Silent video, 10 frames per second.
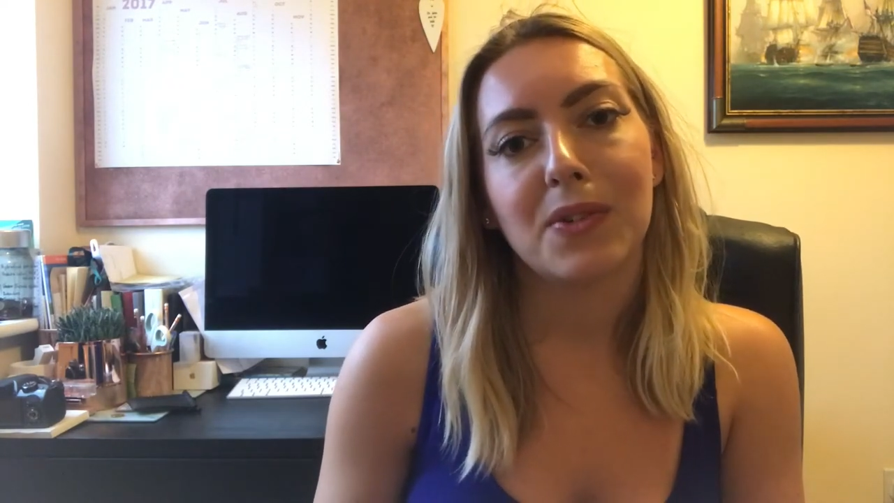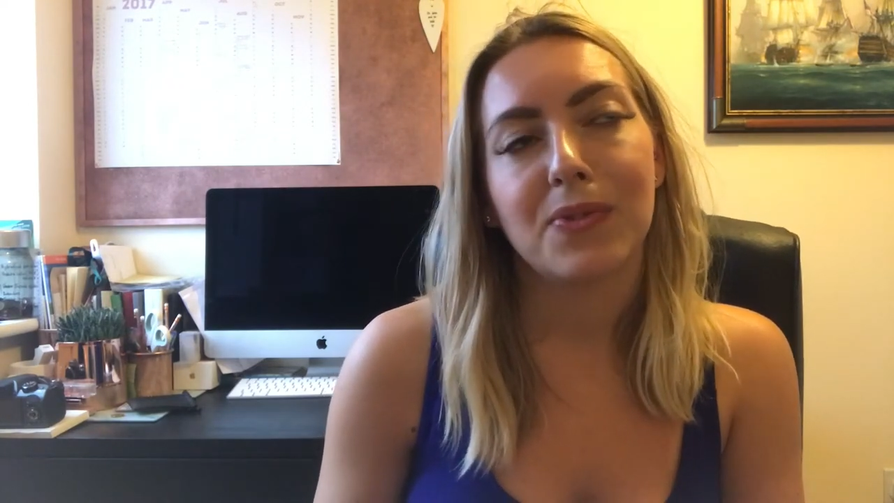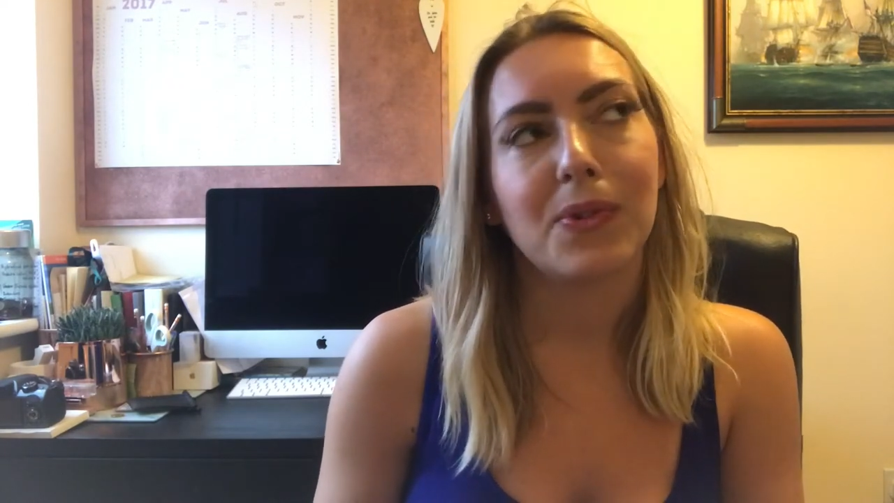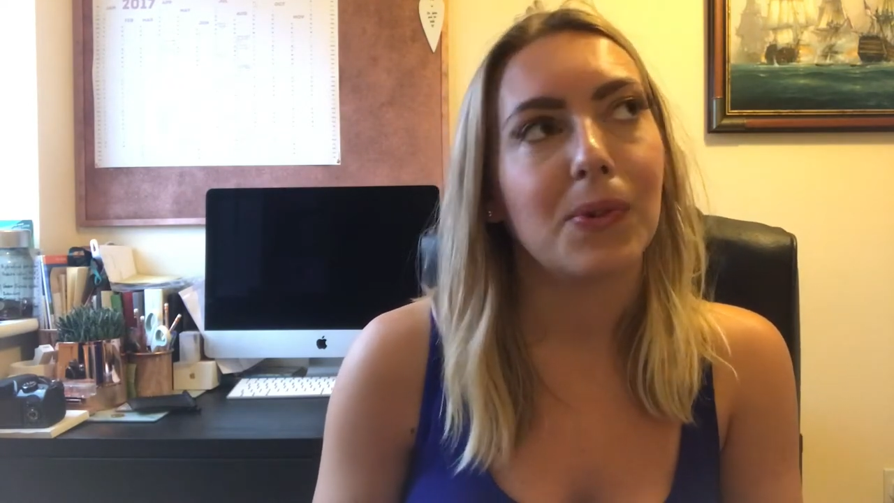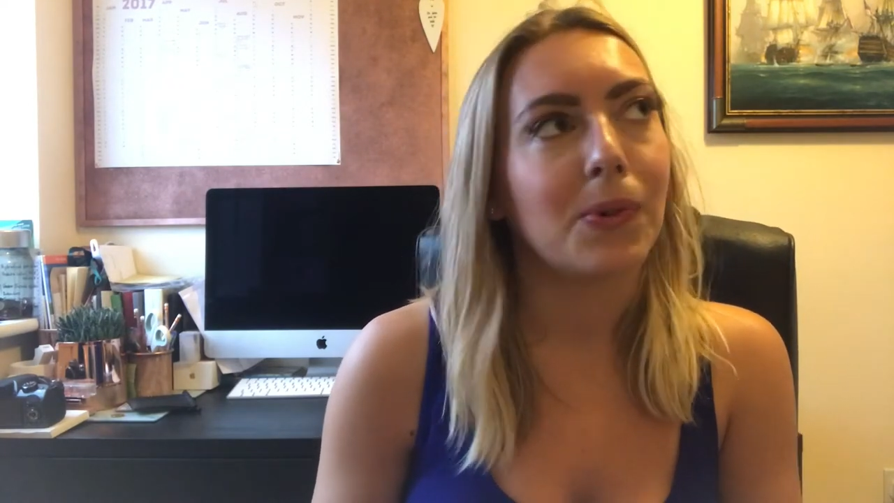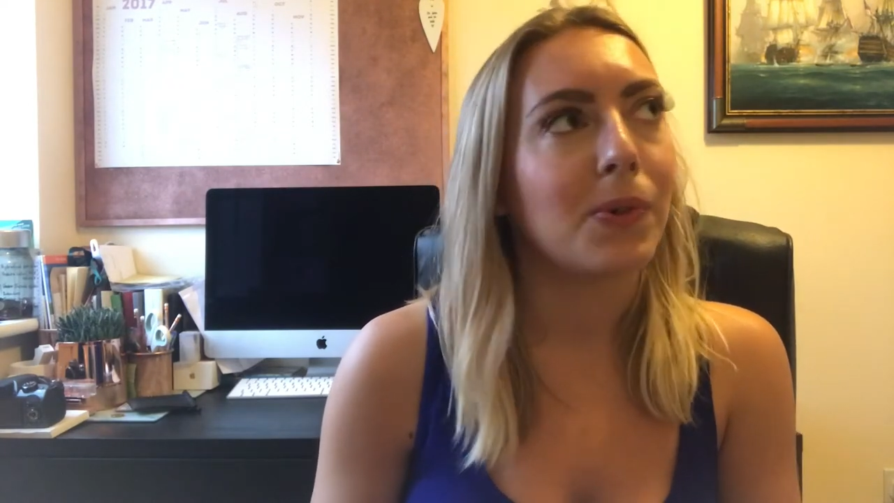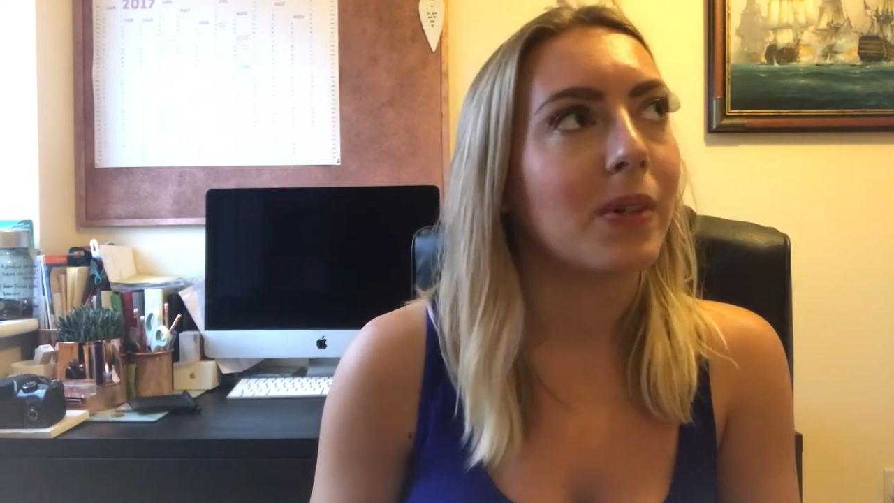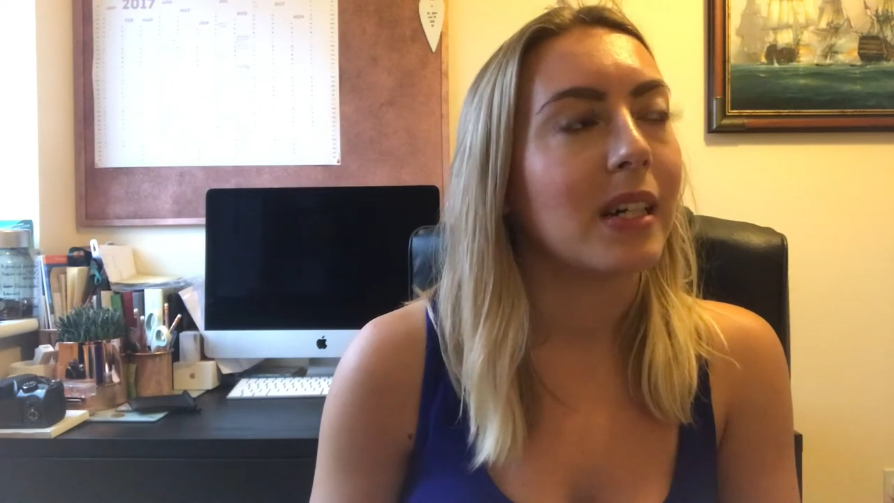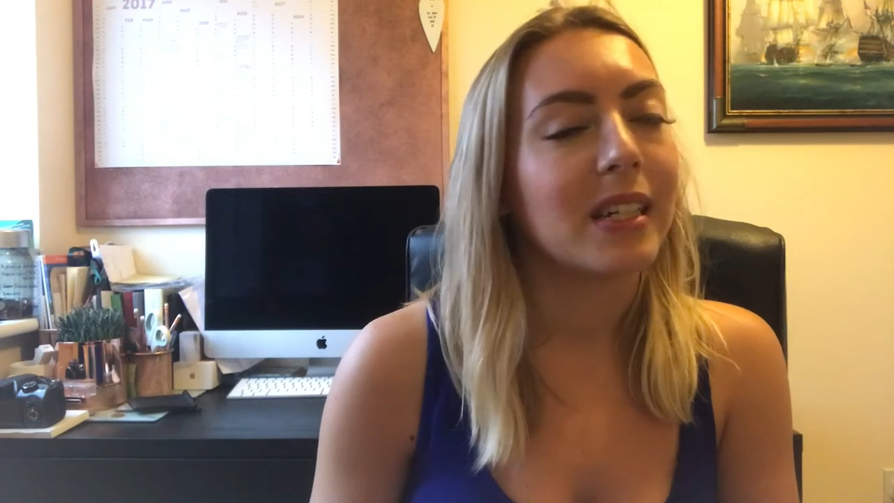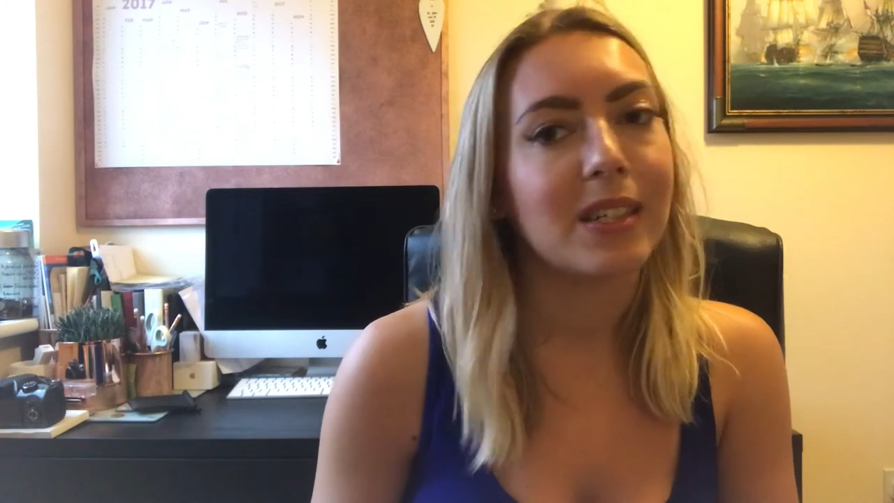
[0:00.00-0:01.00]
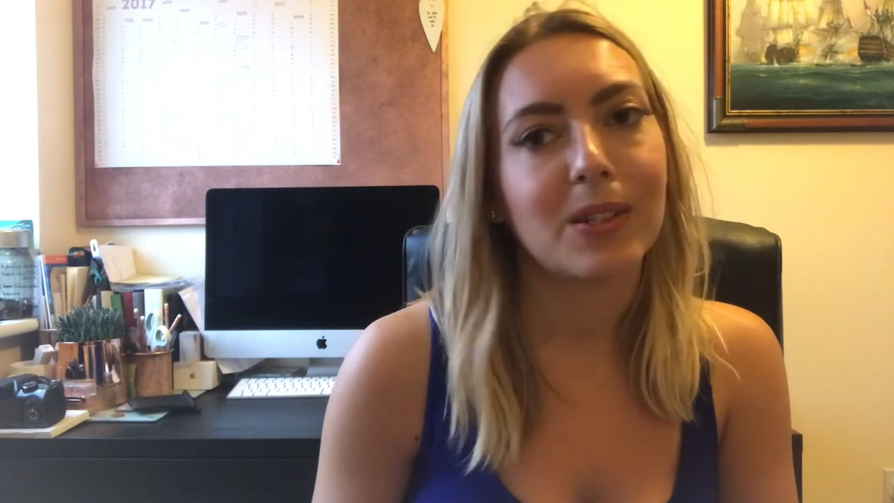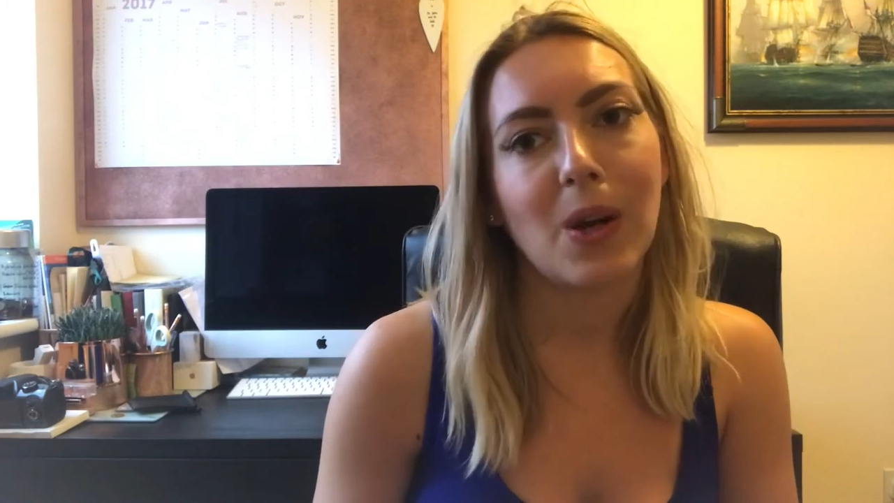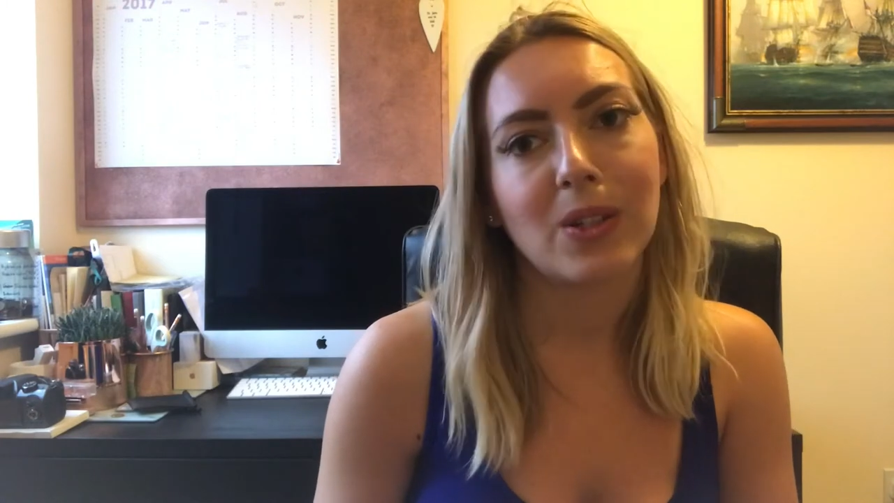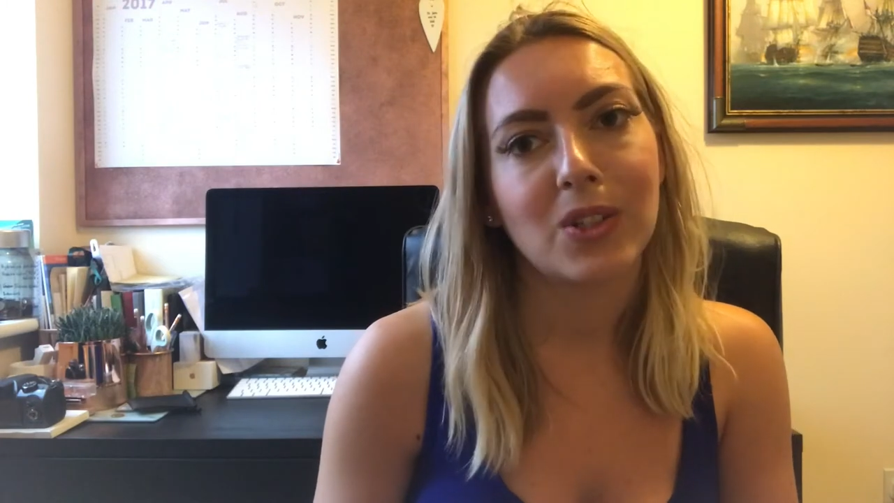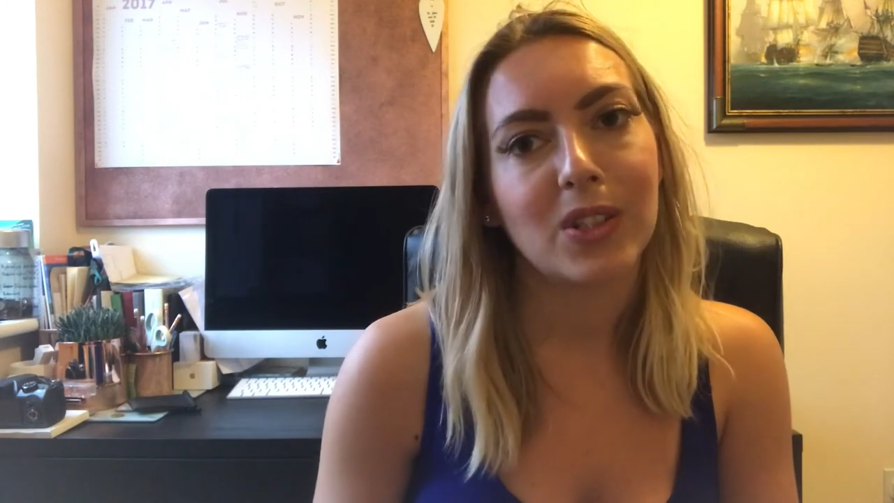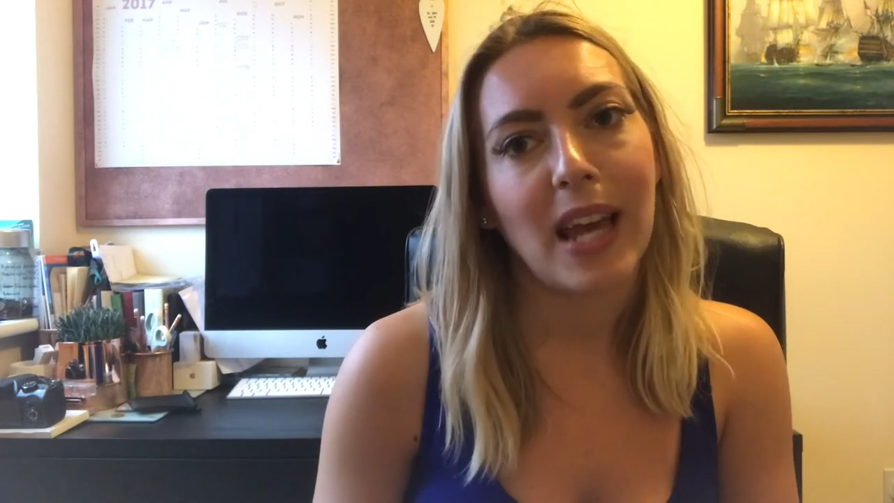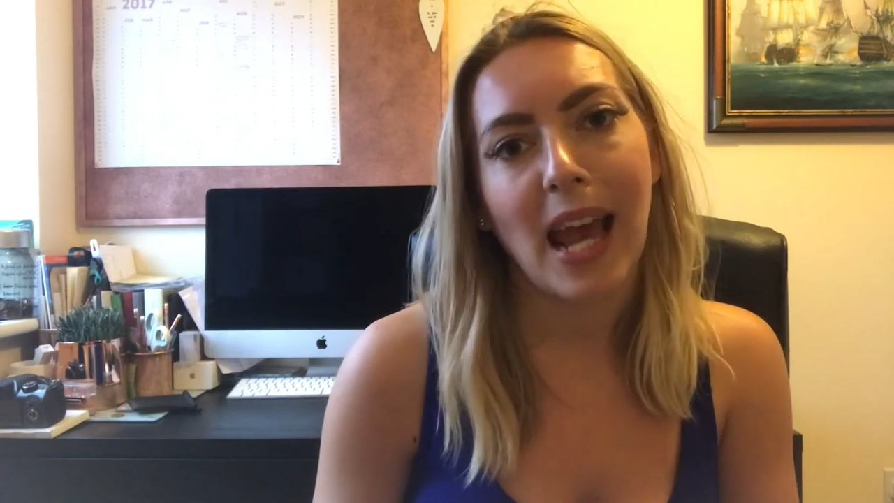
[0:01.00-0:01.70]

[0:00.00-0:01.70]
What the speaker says: for, gosh,